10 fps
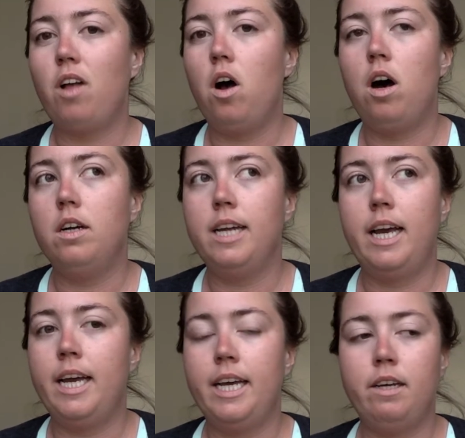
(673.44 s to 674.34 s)
on
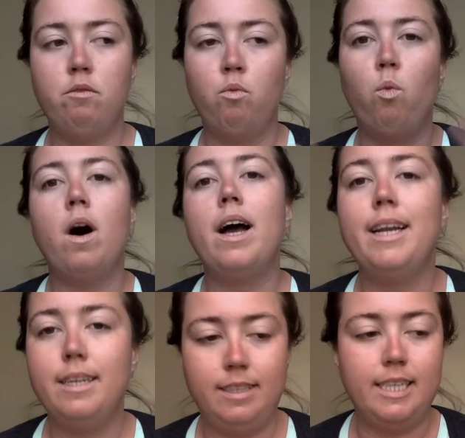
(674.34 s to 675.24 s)
a
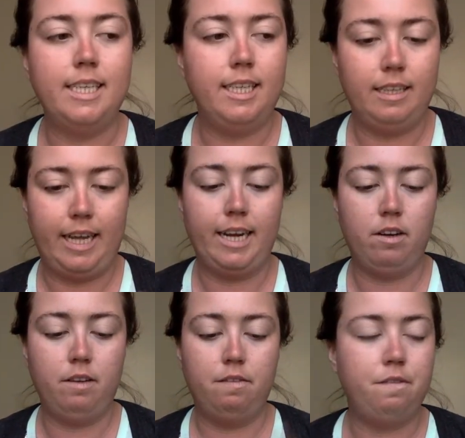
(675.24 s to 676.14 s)
1D, like
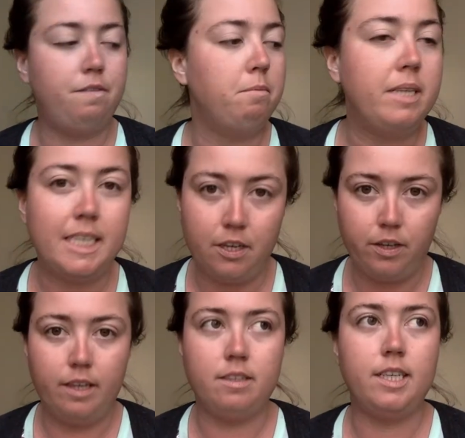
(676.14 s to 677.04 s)
on a
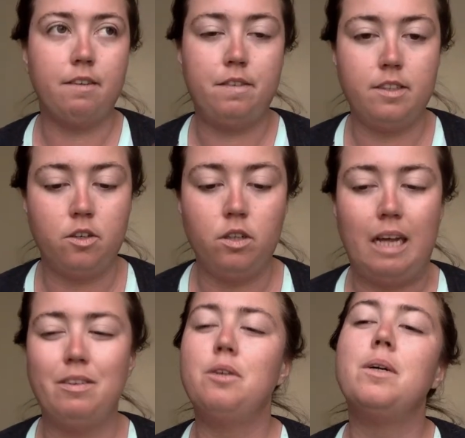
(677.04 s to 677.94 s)
materialistic physical
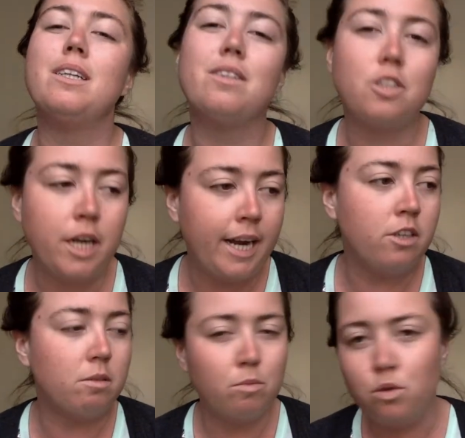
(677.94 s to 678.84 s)
level, you don't want to do the
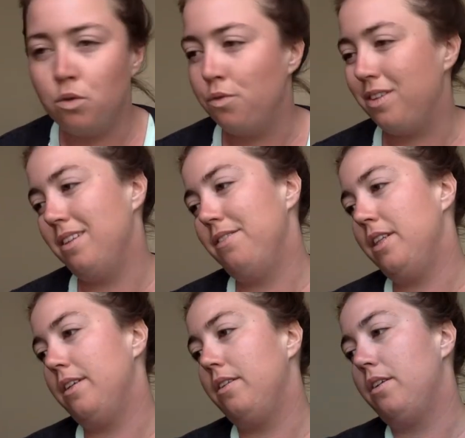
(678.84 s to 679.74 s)
change, the move,
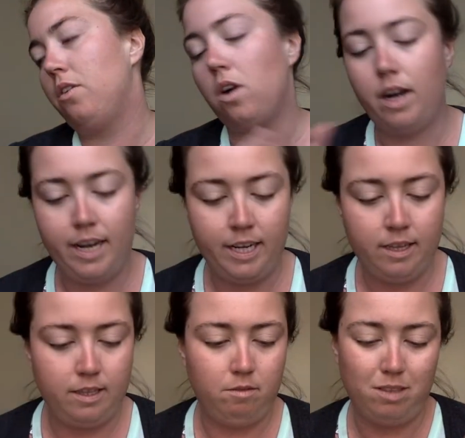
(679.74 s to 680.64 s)
the crying,
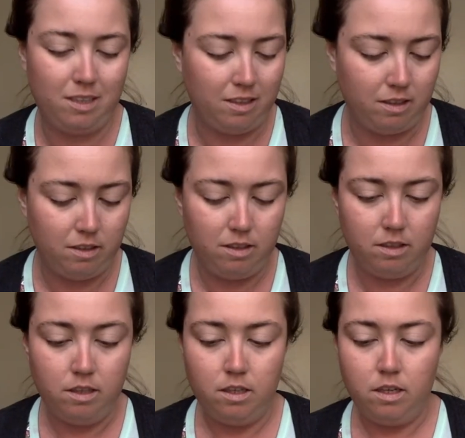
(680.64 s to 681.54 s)
the bleh.
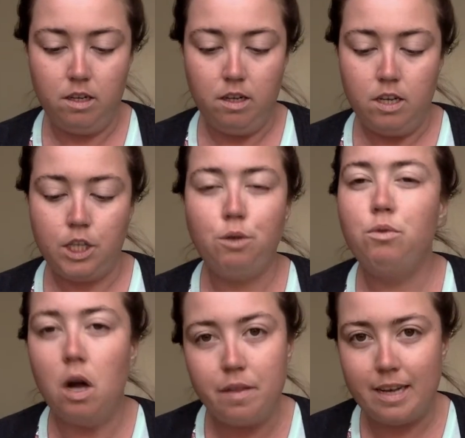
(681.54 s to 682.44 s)
You
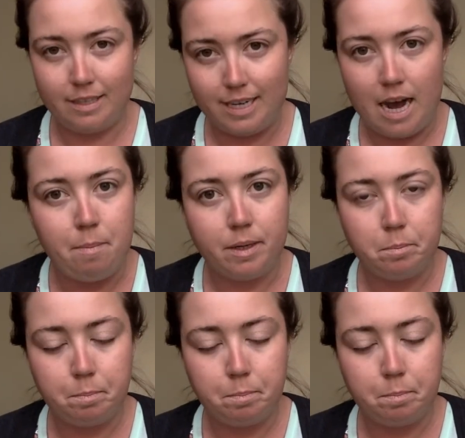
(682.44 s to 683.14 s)
know this has to happen.